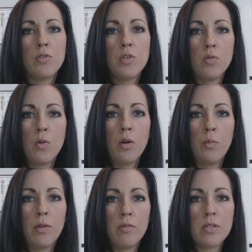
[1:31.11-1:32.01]
due
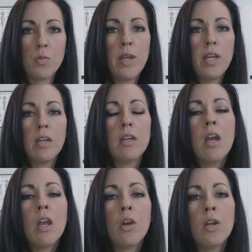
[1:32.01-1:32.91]
on this week,
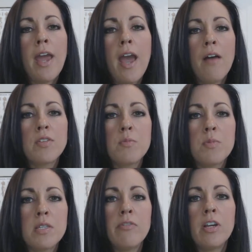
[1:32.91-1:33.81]
you're going to have
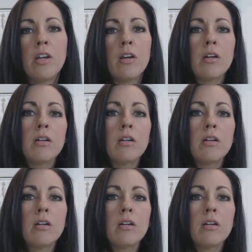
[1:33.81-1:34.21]
specific